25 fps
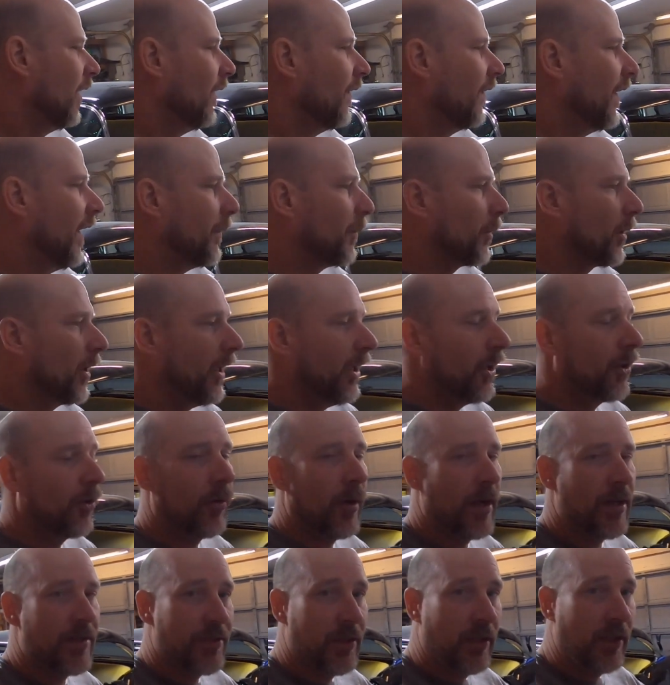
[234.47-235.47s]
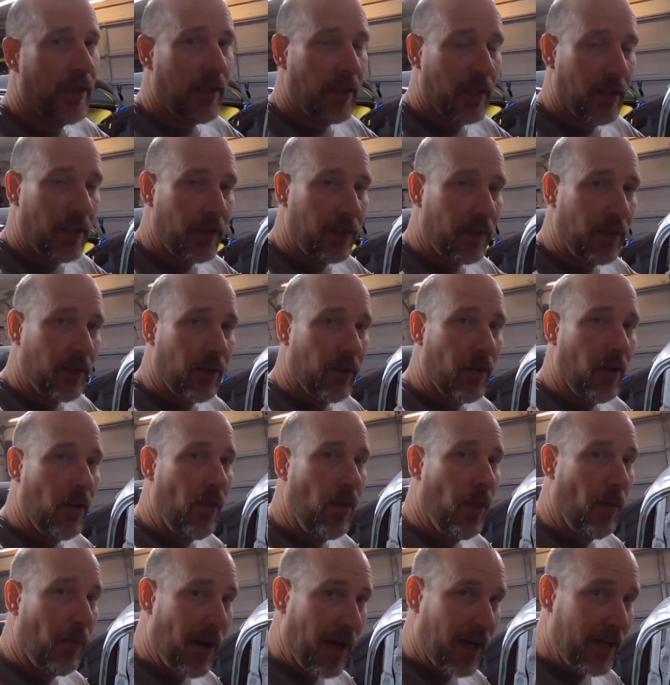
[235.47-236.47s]
They were interested in
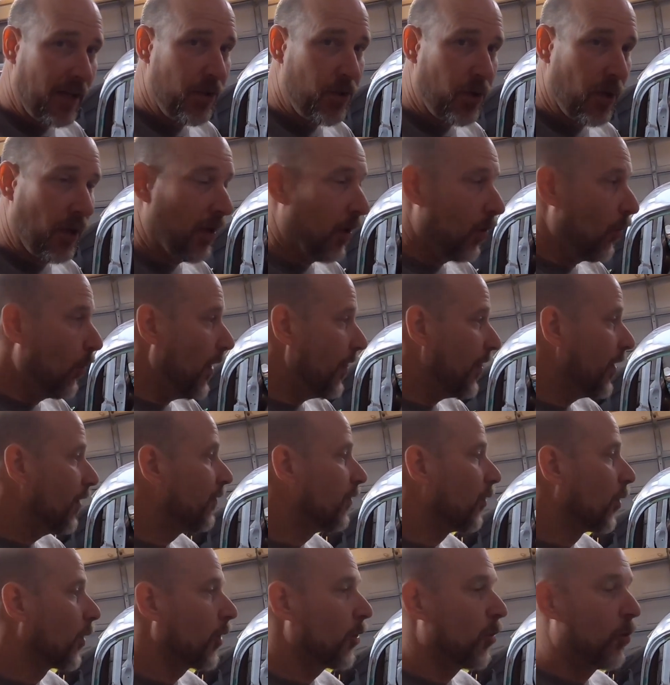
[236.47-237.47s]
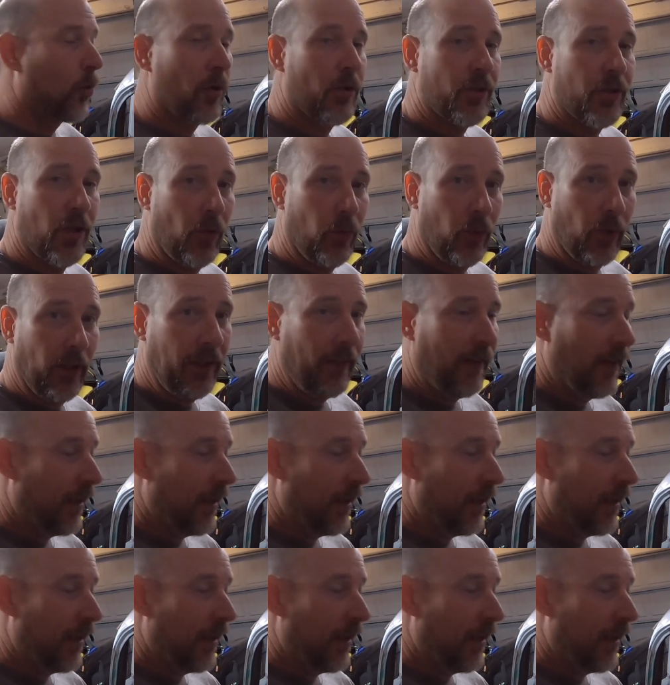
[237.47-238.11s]
the body shell with the 4 doors only.